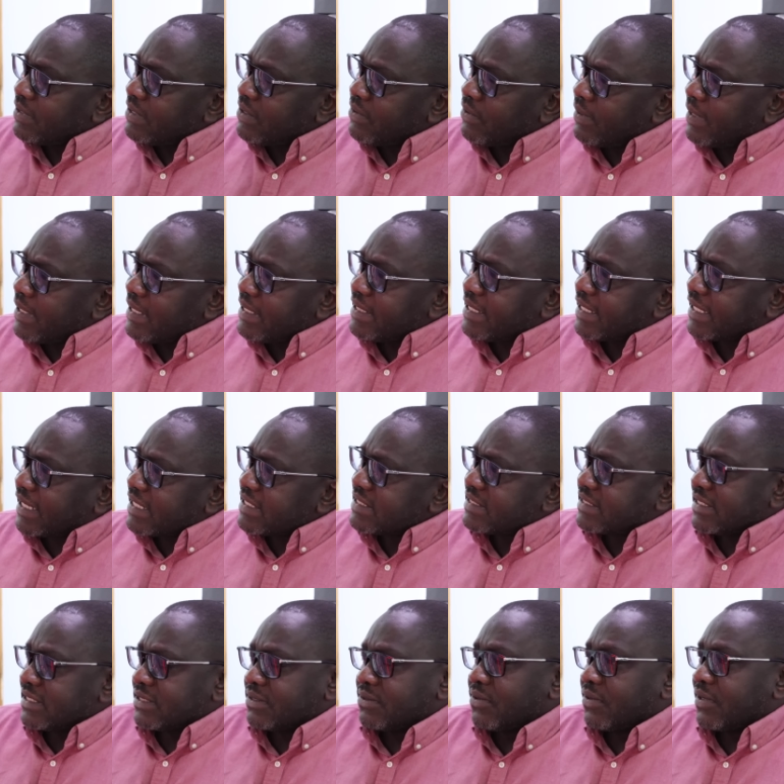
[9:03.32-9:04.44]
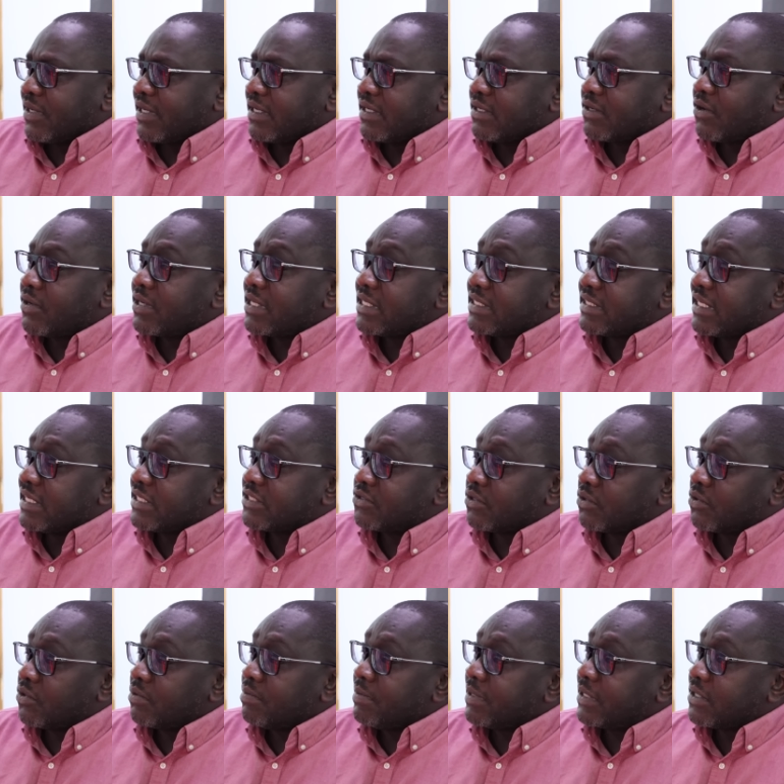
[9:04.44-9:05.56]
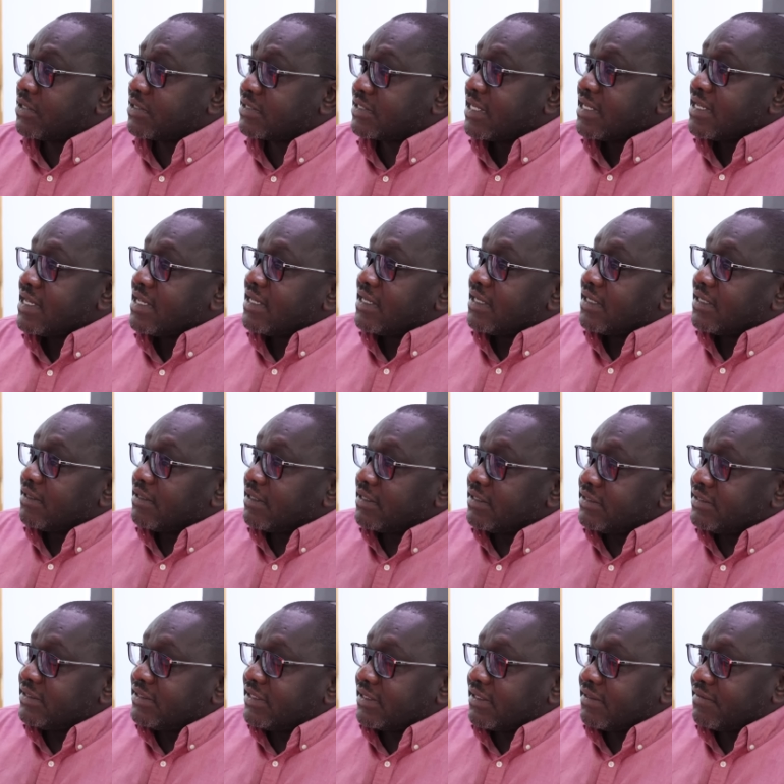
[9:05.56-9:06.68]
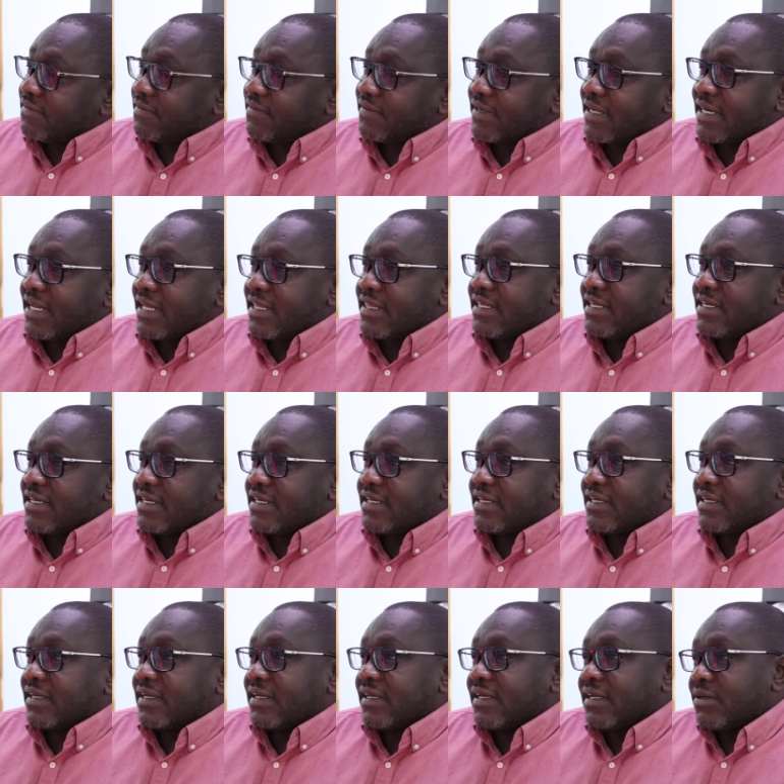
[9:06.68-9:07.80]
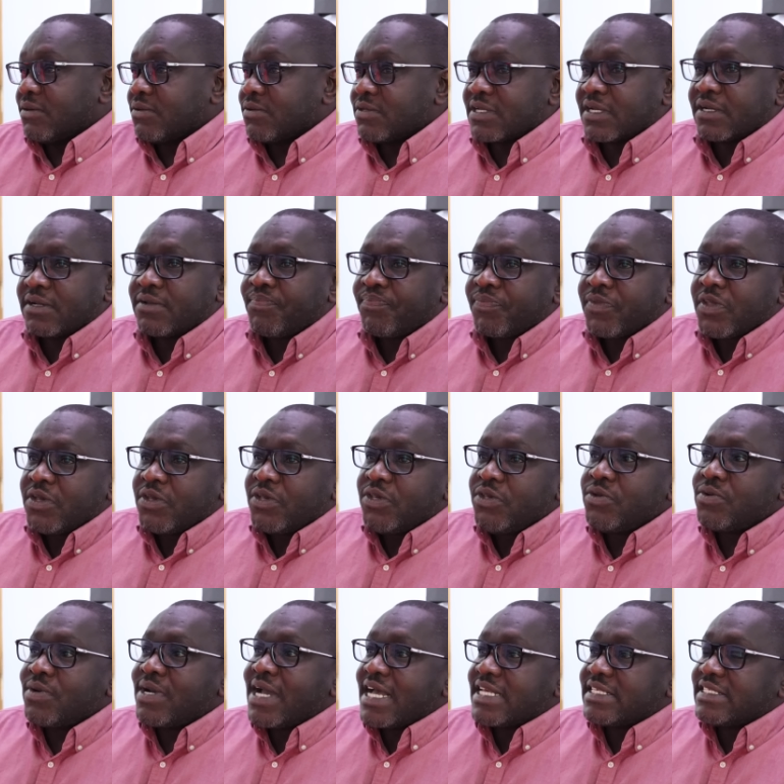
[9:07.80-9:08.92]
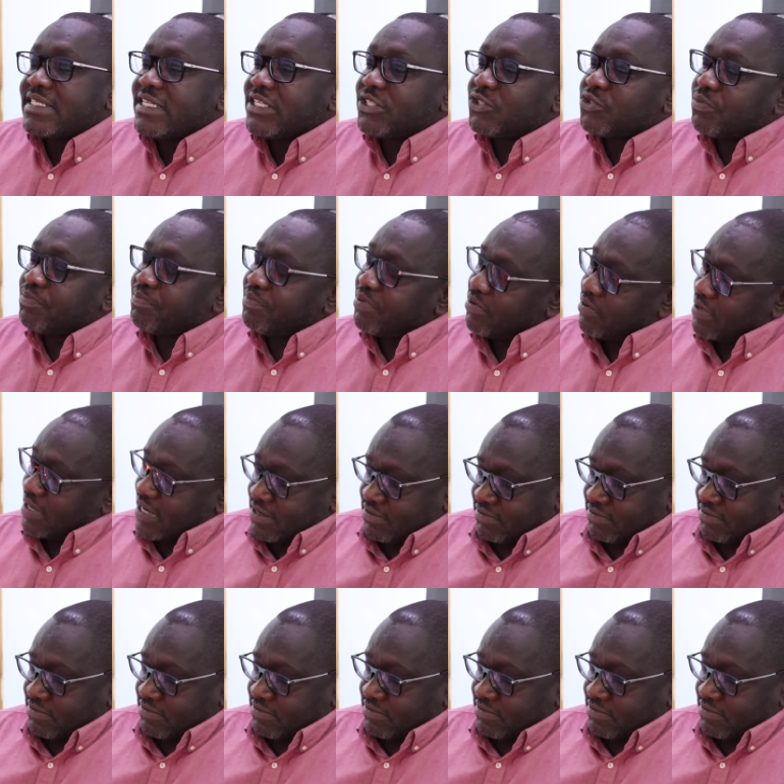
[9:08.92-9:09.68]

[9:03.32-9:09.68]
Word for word: the way the country is going, honestly, it's not good because Jeff and I think uh, Igunza, you guys need to pull